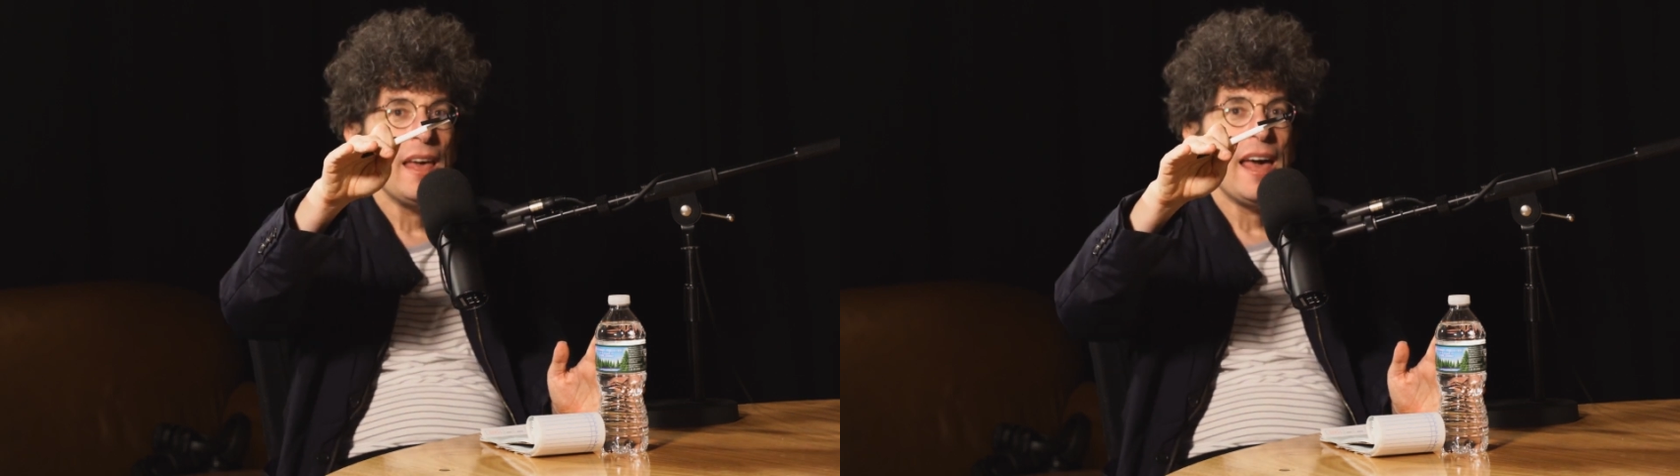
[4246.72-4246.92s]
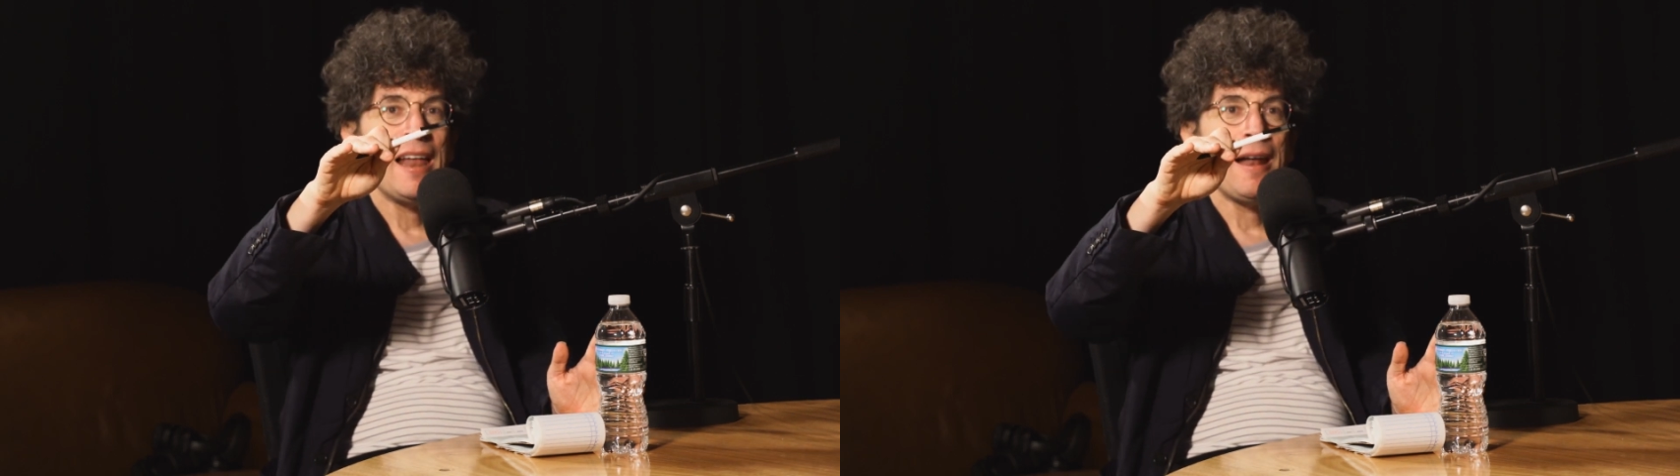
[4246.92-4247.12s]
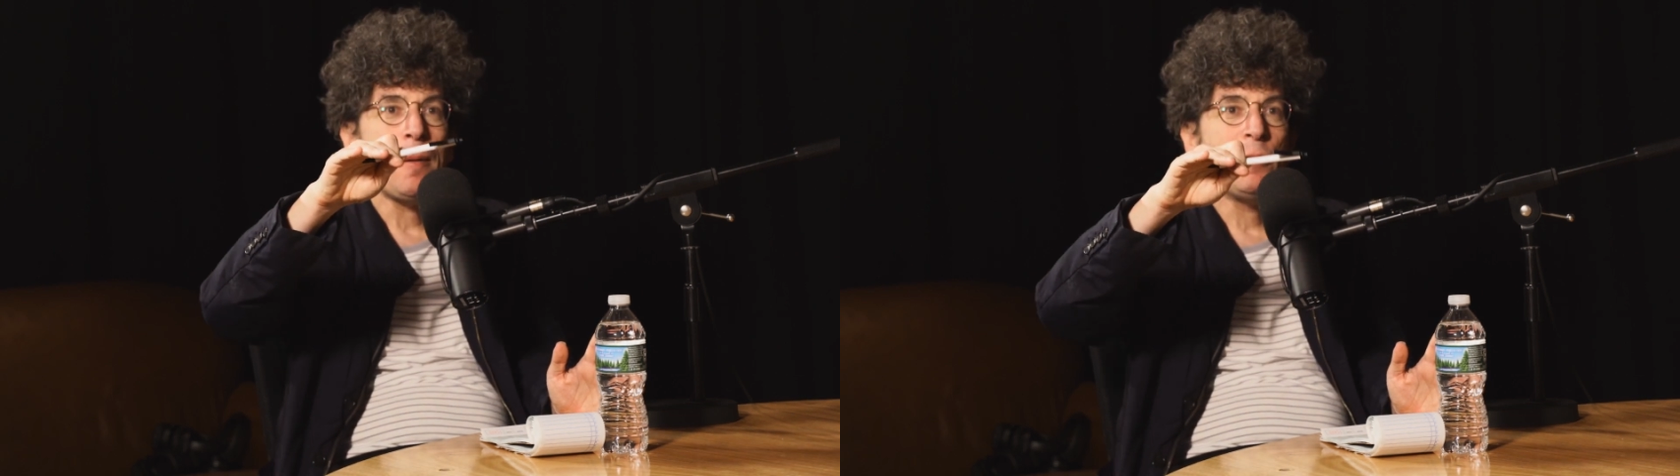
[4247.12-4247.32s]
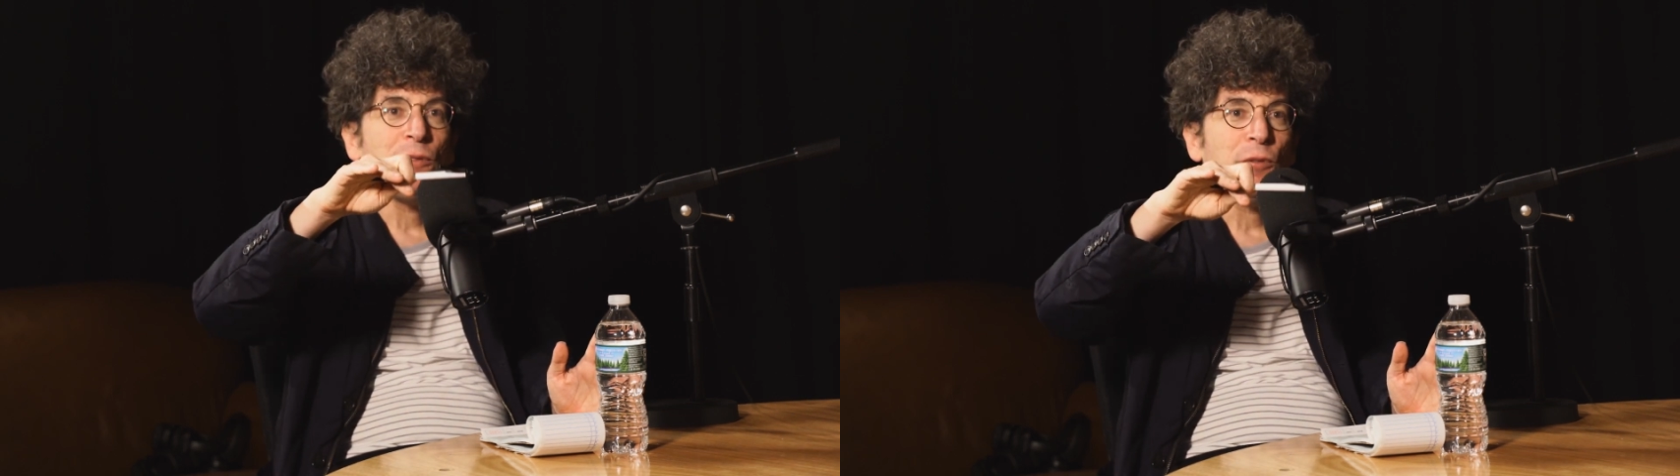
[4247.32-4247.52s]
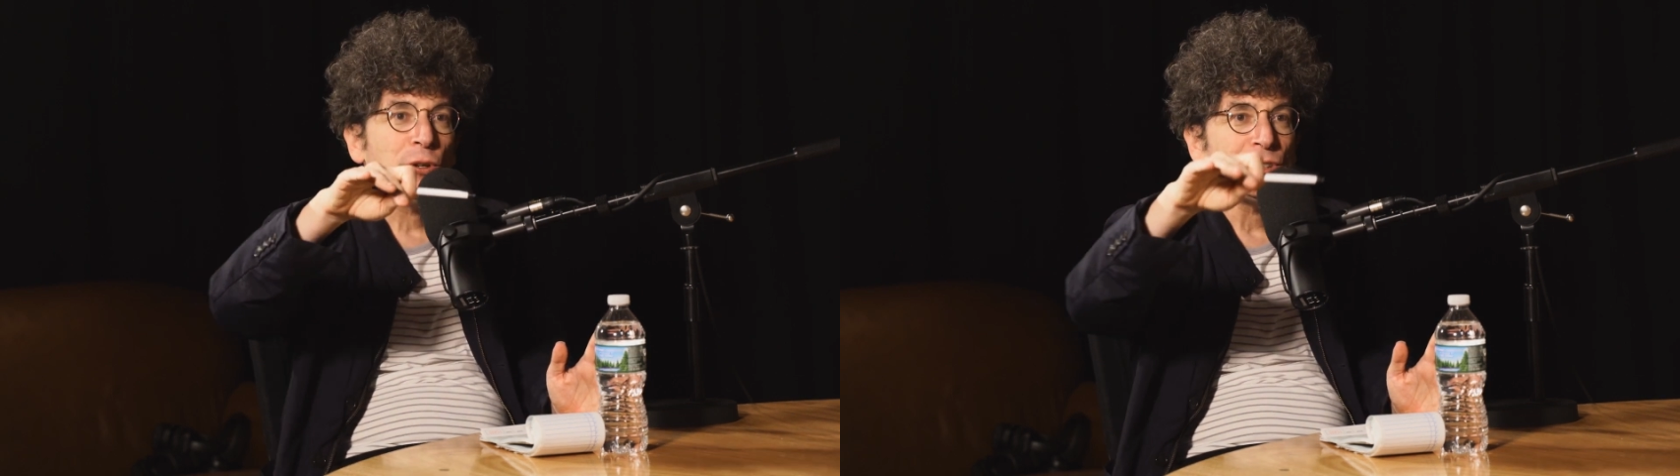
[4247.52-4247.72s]
and I remember the
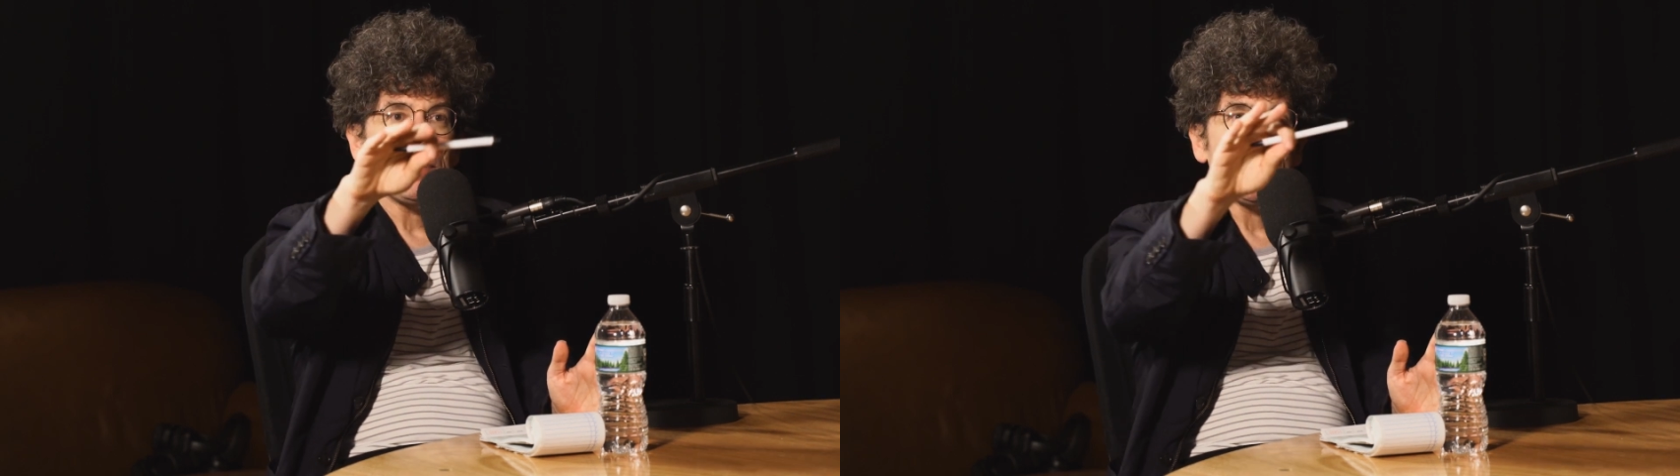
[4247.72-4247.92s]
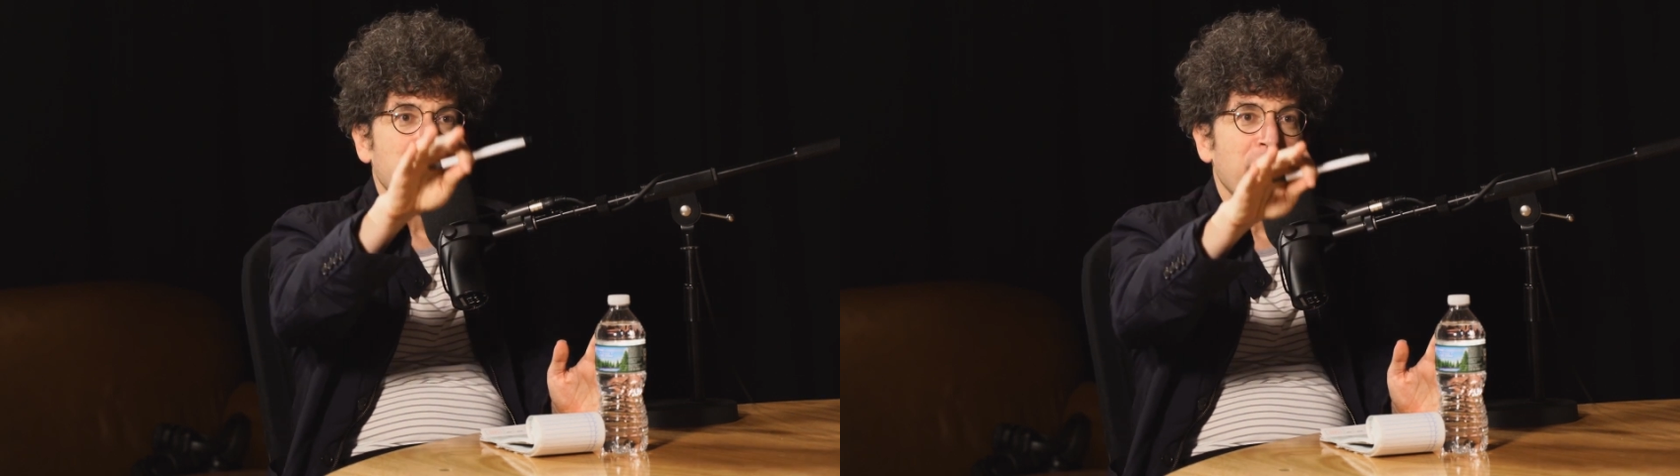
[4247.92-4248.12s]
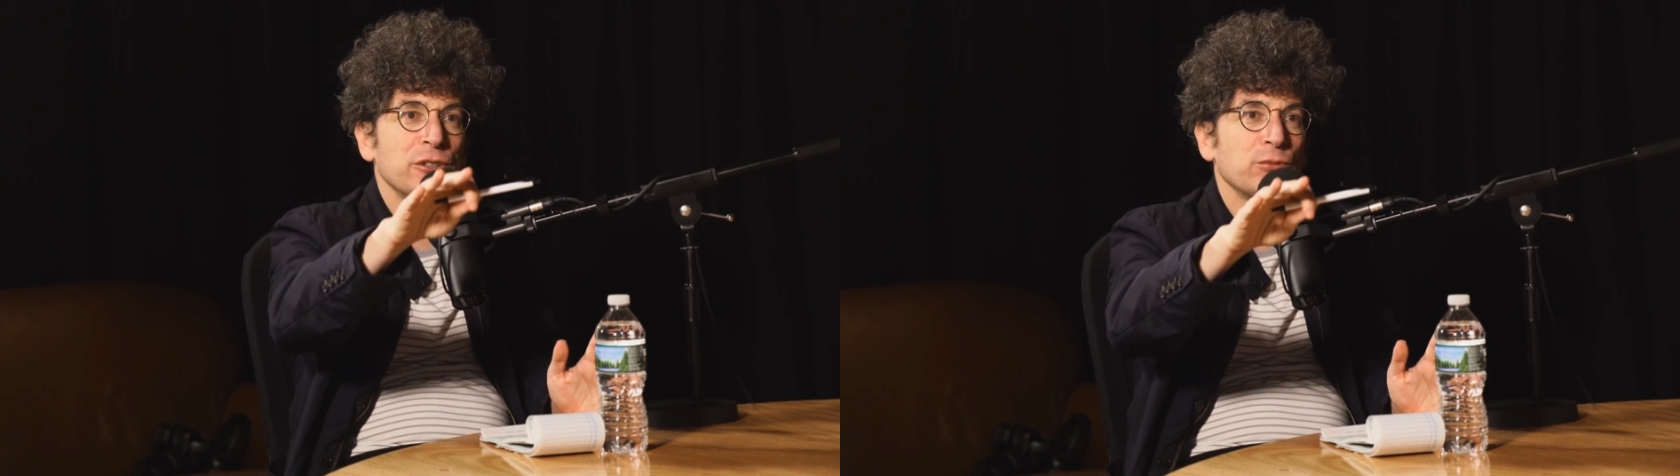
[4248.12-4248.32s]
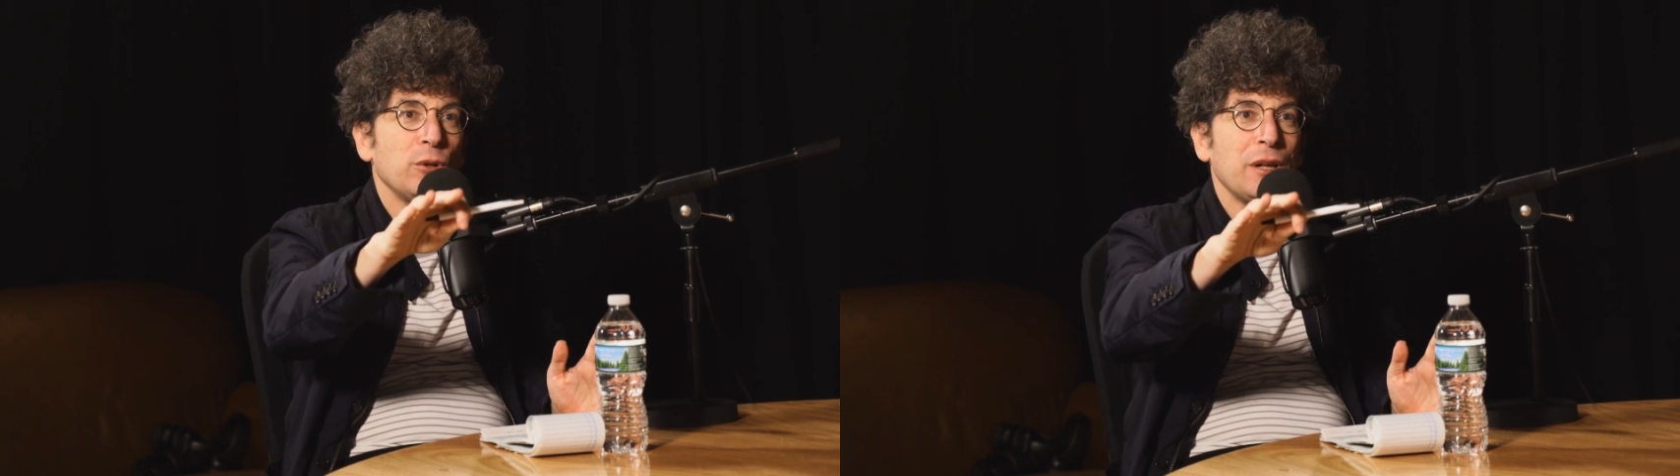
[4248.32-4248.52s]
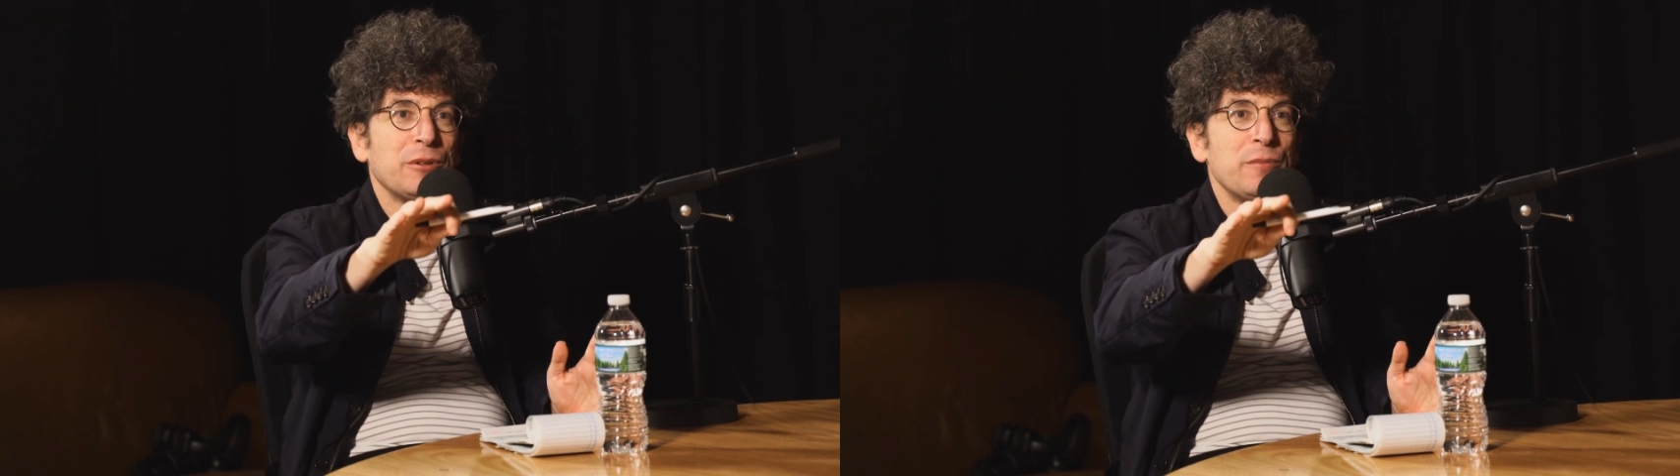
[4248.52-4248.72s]
first time the bus rolled
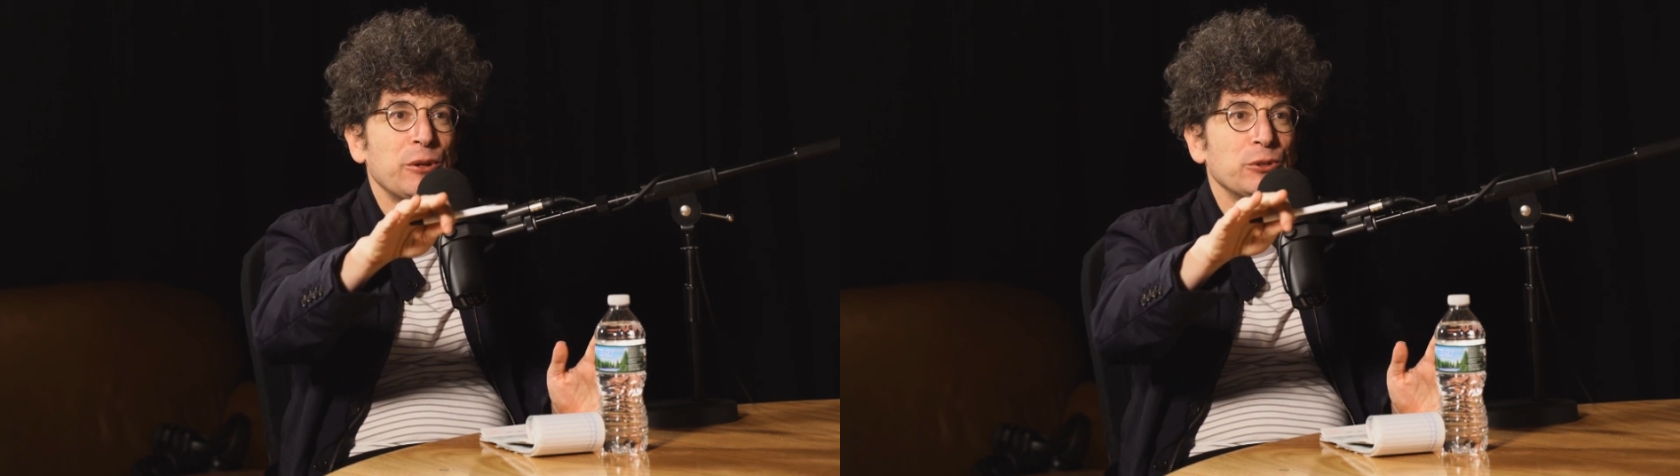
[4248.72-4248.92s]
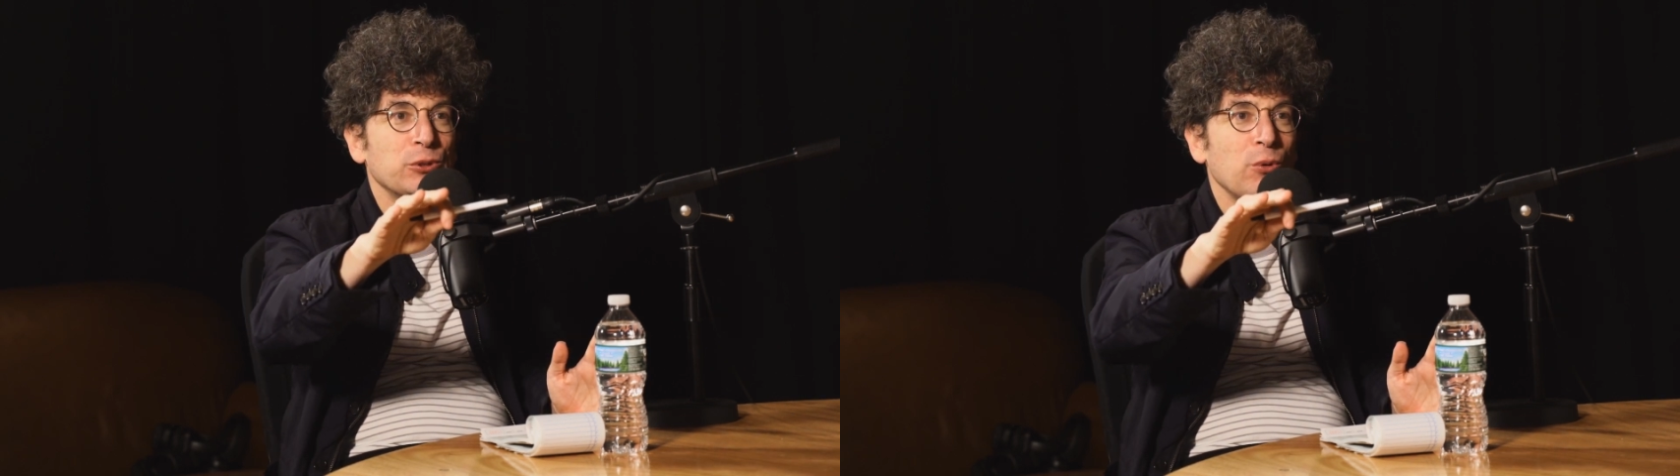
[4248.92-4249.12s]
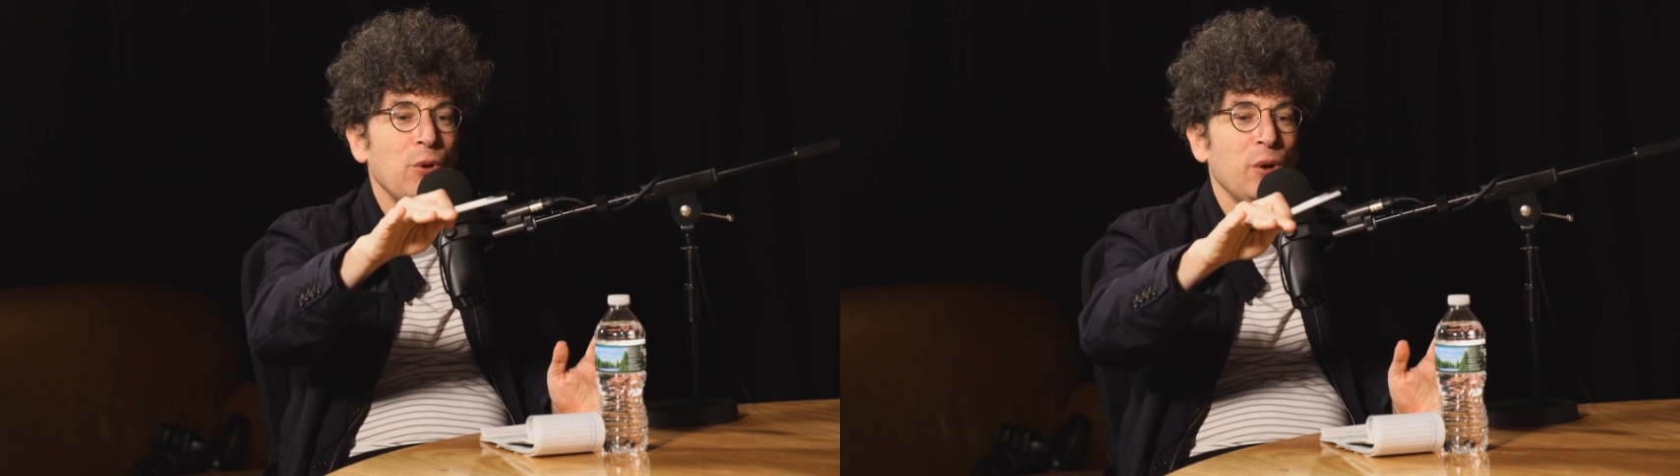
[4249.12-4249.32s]
up to middle school,